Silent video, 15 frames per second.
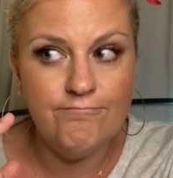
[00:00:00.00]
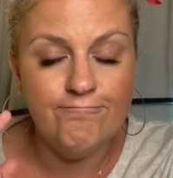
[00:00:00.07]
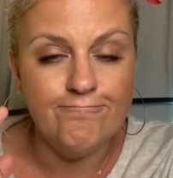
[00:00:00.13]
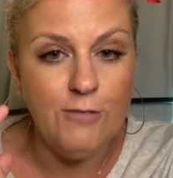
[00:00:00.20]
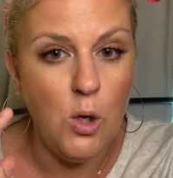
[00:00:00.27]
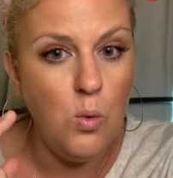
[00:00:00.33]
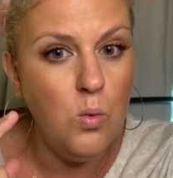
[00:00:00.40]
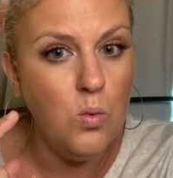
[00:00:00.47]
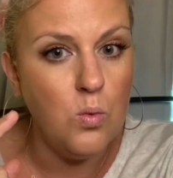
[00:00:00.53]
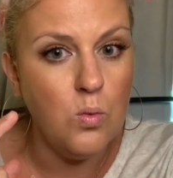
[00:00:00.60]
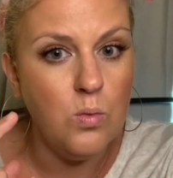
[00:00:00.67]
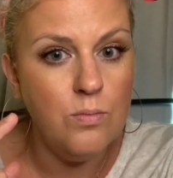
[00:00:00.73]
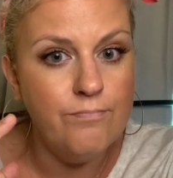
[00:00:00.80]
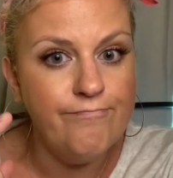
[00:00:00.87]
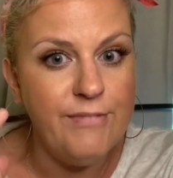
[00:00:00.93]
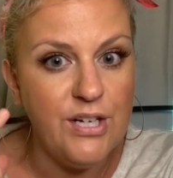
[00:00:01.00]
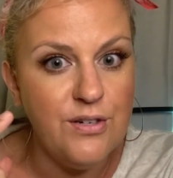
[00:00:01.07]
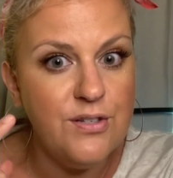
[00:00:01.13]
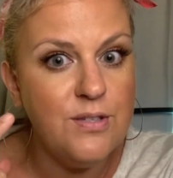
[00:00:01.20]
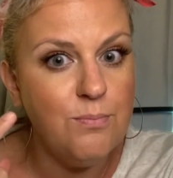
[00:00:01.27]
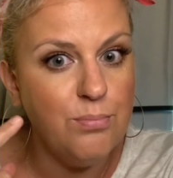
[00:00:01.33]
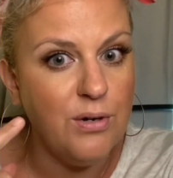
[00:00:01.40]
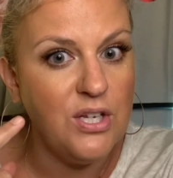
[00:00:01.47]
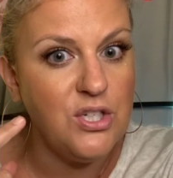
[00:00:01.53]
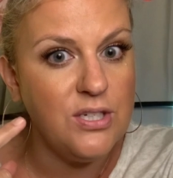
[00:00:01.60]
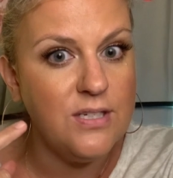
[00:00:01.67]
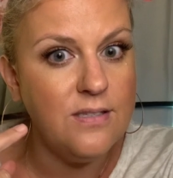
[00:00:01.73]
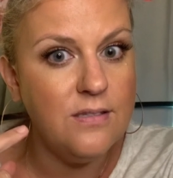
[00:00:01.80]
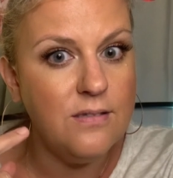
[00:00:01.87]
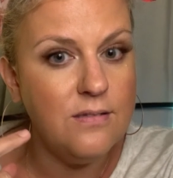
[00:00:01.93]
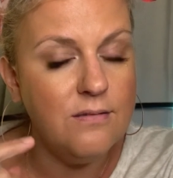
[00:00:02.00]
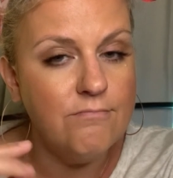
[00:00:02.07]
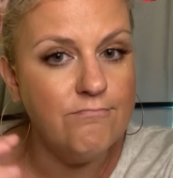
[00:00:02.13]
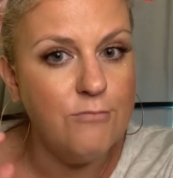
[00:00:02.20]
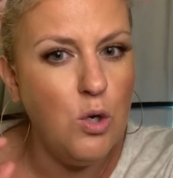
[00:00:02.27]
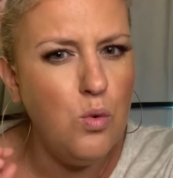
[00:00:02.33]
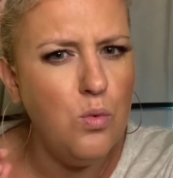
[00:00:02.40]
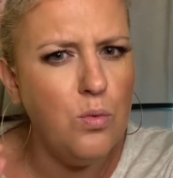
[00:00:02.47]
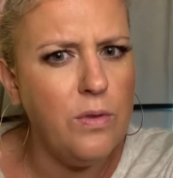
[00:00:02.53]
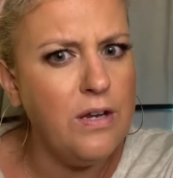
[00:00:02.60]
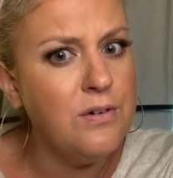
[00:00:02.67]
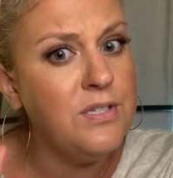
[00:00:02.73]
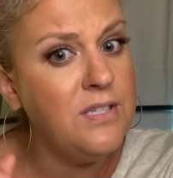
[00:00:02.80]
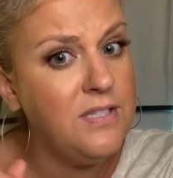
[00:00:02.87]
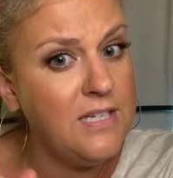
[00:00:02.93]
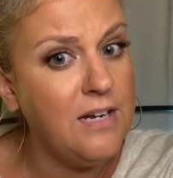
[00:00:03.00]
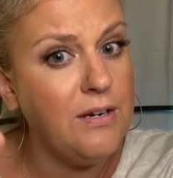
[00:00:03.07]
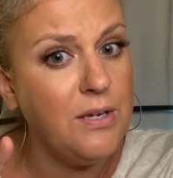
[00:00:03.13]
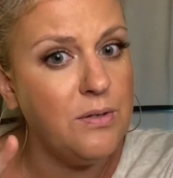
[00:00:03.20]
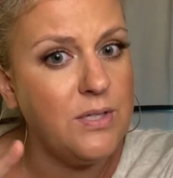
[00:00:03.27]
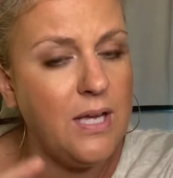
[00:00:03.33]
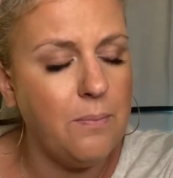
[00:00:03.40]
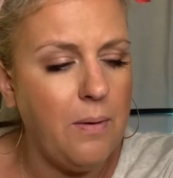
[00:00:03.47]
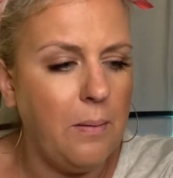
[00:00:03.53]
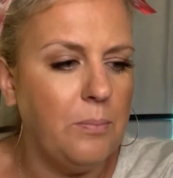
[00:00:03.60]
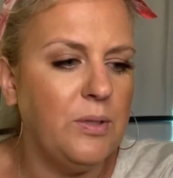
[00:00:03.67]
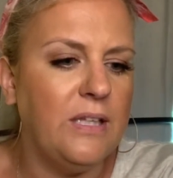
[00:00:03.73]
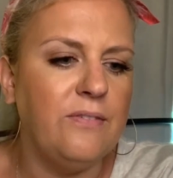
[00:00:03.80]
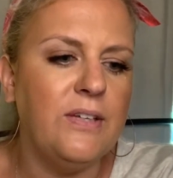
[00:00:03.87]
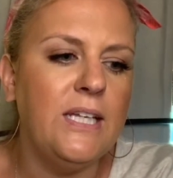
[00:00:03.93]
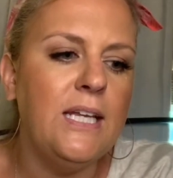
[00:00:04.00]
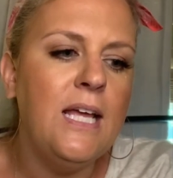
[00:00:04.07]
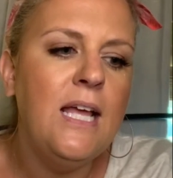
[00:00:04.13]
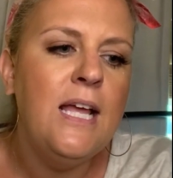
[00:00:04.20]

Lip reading: Ooh, there's some prejudice. Ooh, there's a stereotype I believe in.